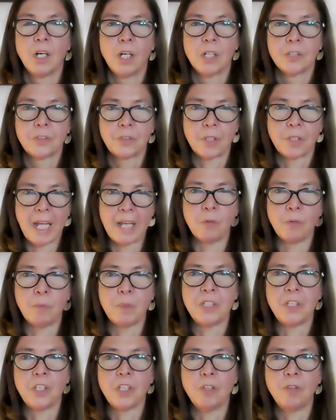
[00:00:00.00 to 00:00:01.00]
together
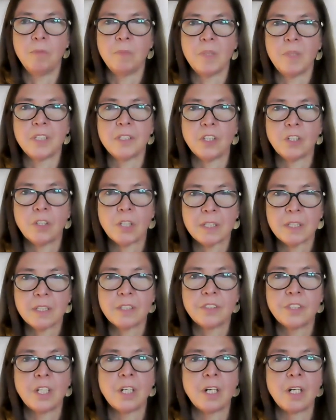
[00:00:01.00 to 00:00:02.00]
with the humans, you can
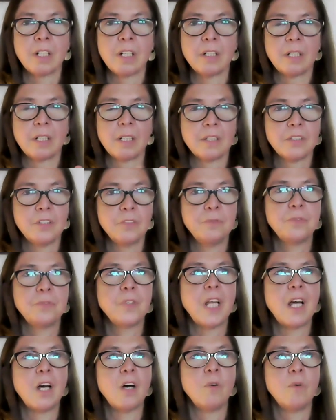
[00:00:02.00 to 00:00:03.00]
stir the
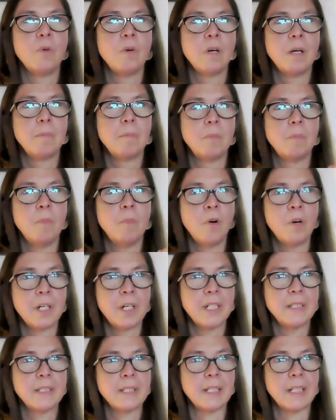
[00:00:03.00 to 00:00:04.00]
flow more
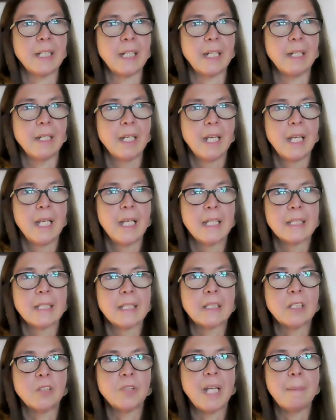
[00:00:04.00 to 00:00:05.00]
easily.
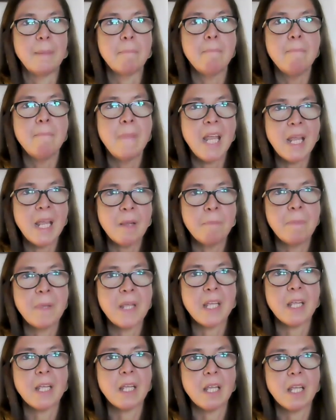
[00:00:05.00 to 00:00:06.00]
So there may
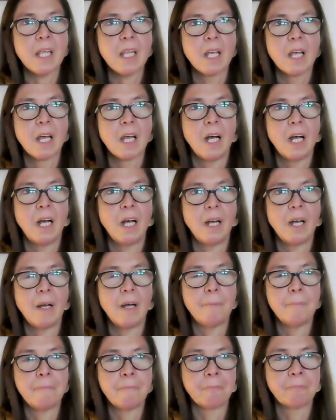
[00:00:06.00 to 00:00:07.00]
be
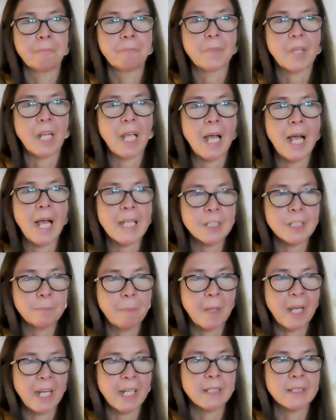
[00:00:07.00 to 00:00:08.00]
um,
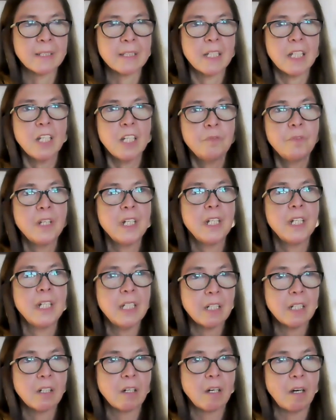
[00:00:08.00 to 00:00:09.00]
aspects, even
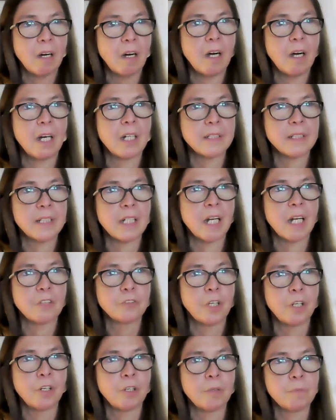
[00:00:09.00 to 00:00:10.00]
in cars and
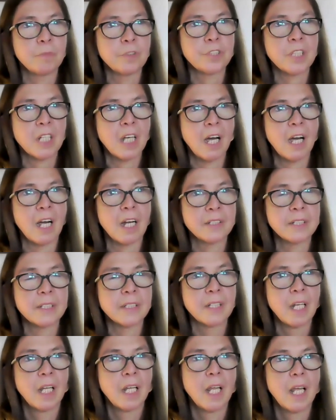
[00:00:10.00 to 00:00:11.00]
autonomous cars,
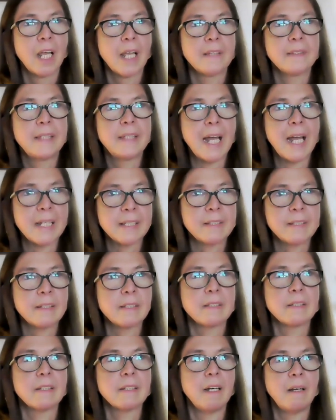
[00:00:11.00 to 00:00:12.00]
that
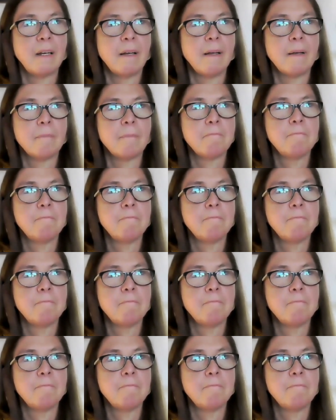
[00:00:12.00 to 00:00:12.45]
uh,